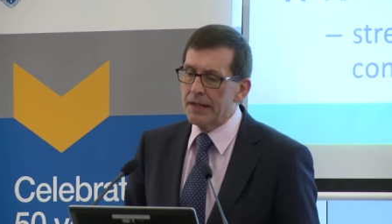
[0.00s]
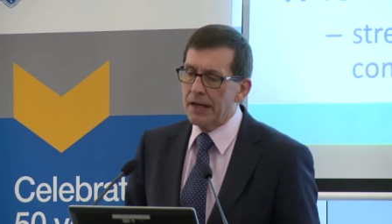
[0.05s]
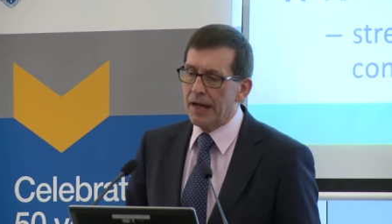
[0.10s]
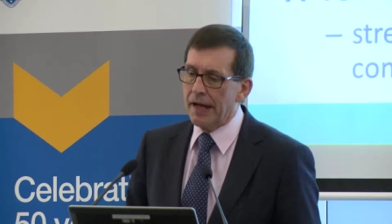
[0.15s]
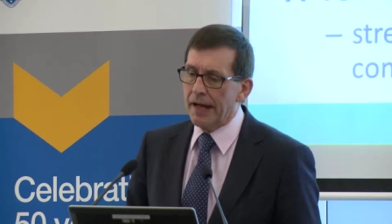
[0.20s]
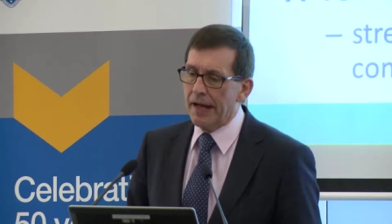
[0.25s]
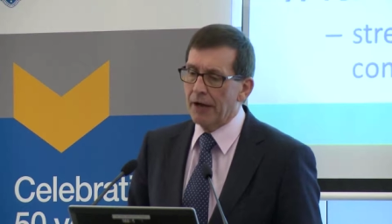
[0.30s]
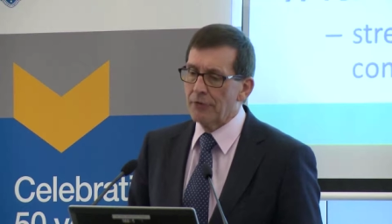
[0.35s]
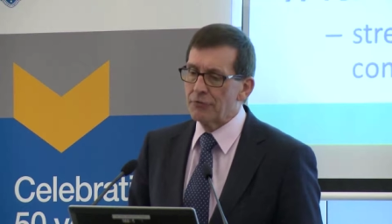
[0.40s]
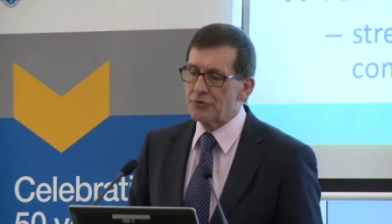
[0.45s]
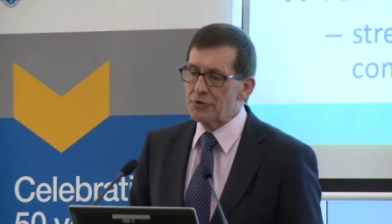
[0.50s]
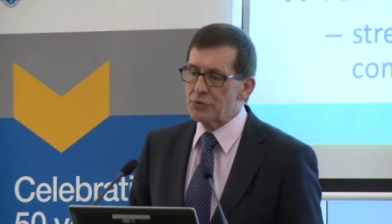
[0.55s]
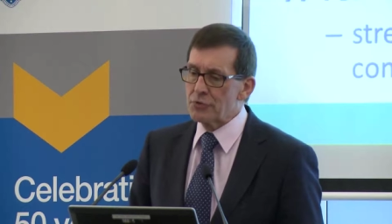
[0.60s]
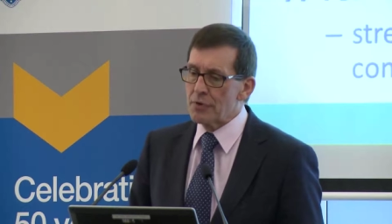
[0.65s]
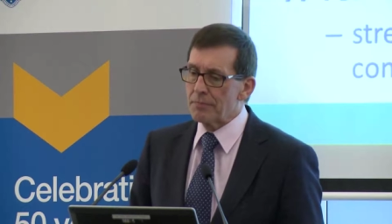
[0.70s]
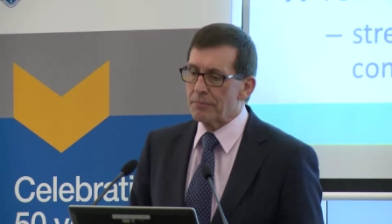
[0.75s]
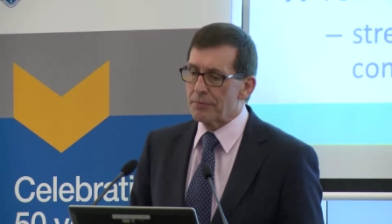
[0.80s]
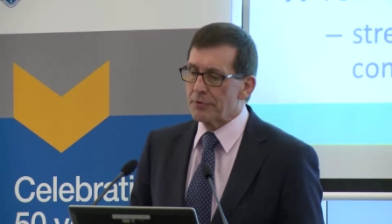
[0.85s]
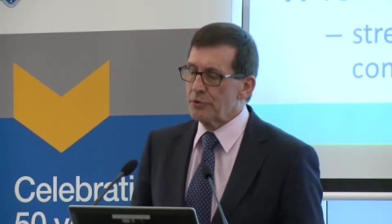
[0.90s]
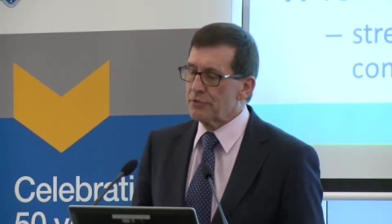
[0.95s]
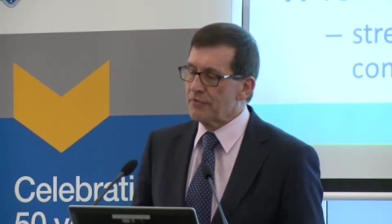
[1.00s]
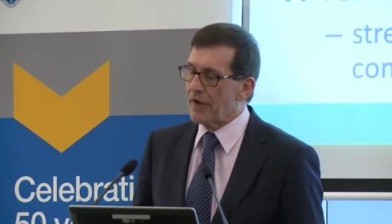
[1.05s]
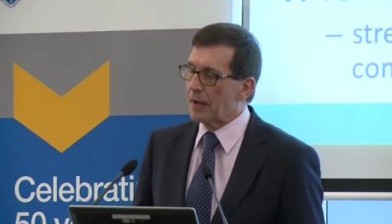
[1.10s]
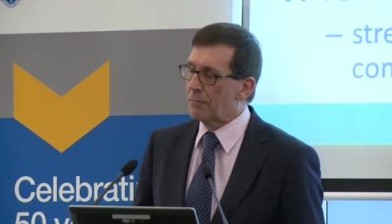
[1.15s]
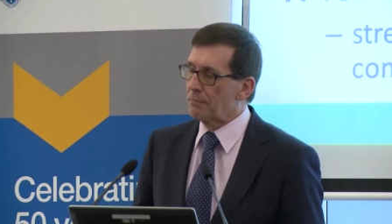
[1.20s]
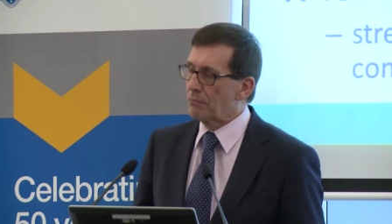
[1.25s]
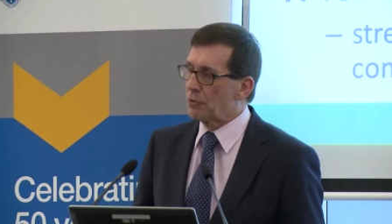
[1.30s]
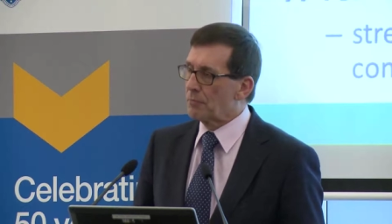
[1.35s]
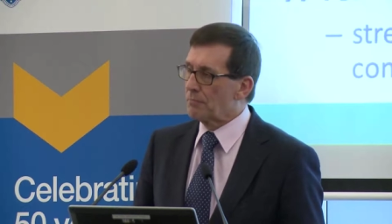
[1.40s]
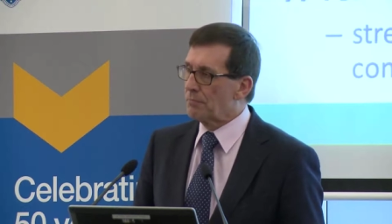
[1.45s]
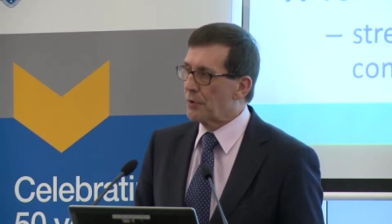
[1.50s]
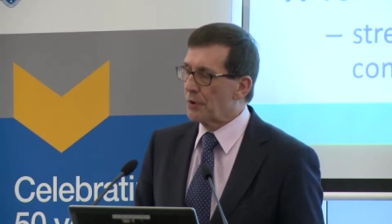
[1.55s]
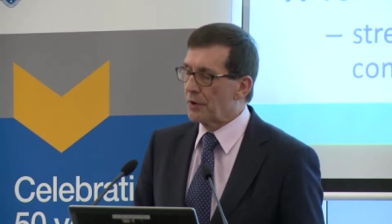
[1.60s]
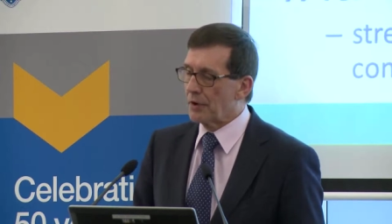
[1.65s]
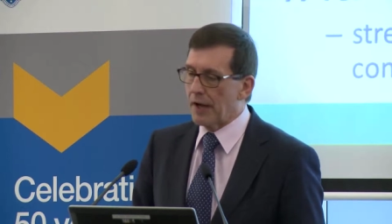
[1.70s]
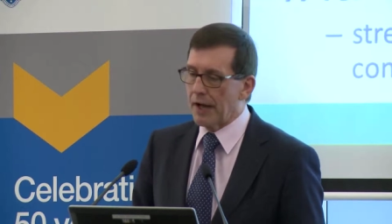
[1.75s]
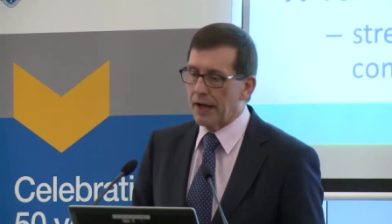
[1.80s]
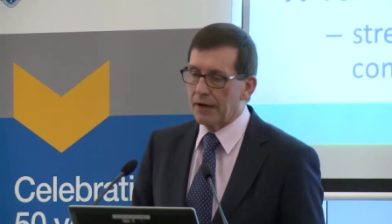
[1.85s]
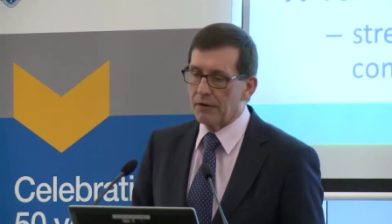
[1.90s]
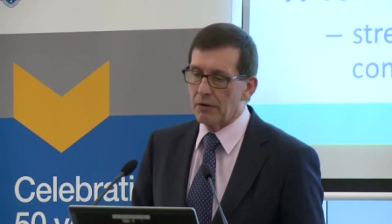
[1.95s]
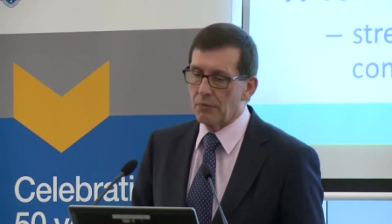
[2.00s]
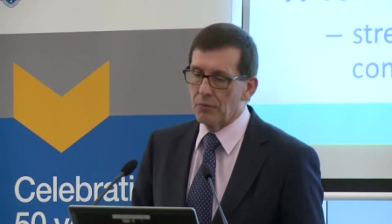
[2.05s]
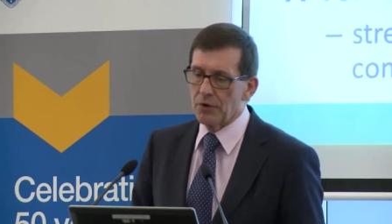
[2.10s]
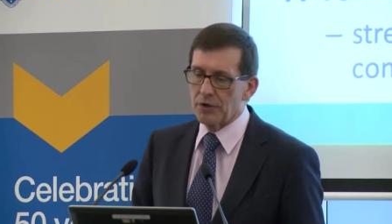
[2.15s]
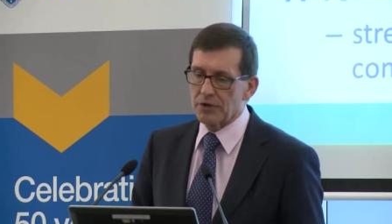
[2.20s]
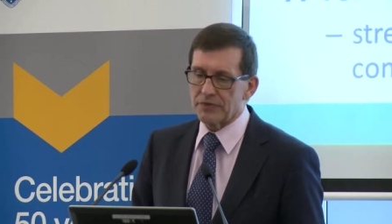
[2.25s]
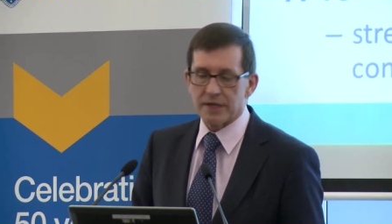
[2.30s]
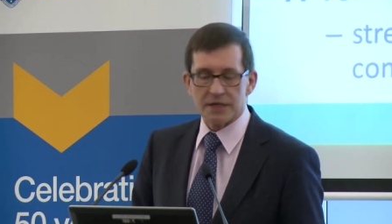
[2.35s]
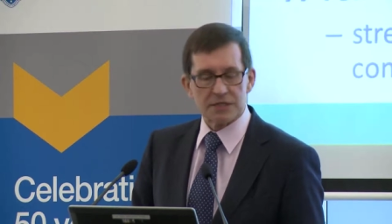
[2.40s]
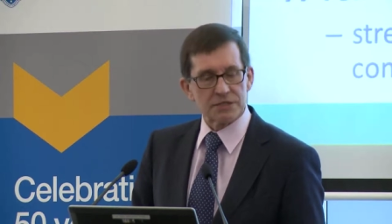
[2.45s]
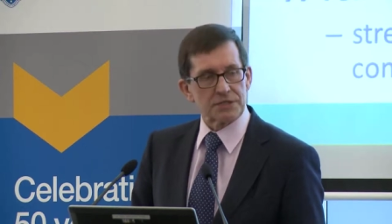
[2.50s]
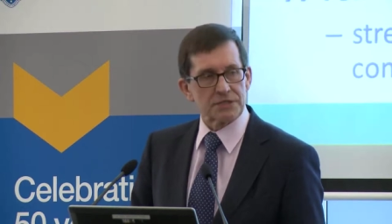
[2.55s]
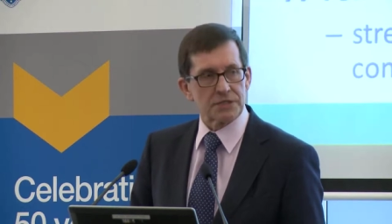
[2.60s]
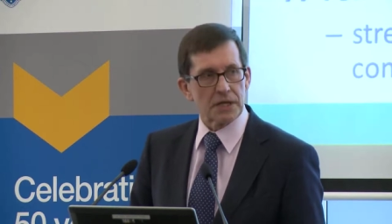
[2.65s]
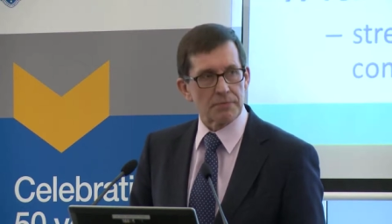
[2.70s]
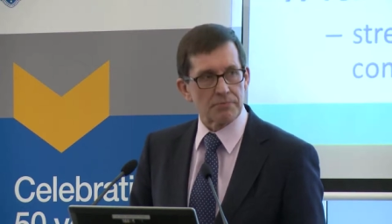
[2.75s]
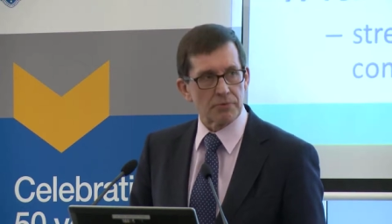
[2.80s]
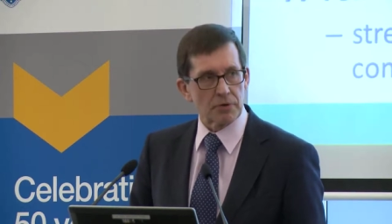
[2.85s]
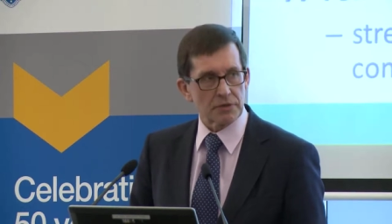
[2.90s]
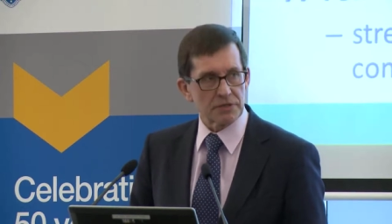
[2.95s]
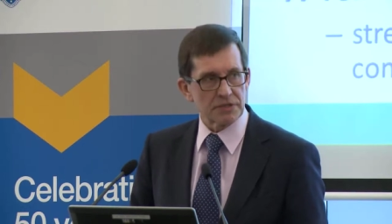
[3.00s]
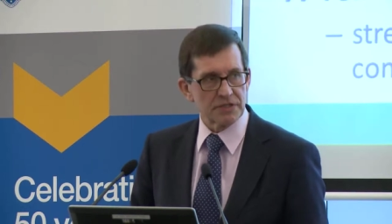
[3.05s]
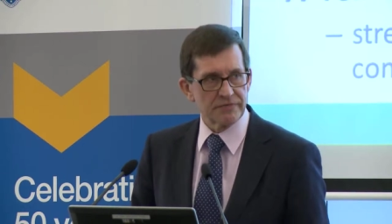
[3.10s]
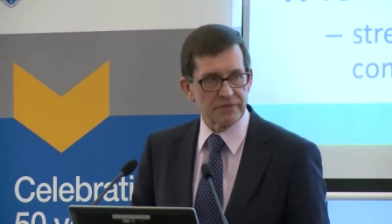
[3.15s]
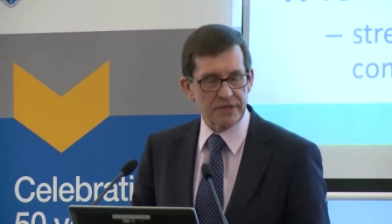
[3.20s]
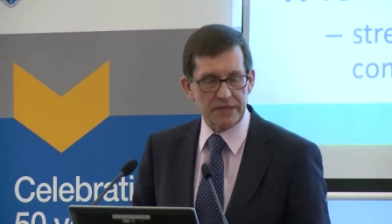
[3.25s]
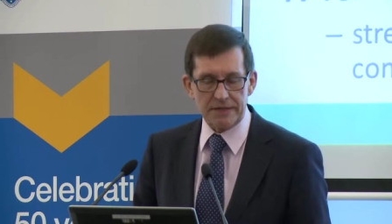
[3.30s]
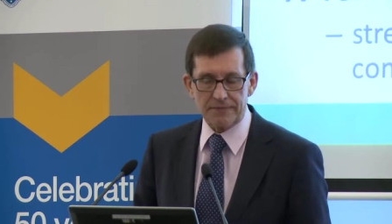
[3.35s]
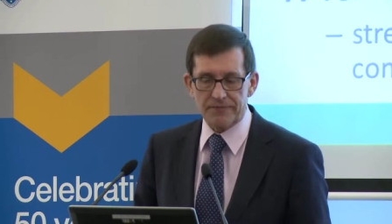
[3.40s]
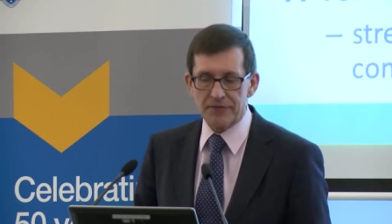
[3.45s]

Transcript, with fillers: Uh, how do you improve output per hour worked, that is to say, productivity?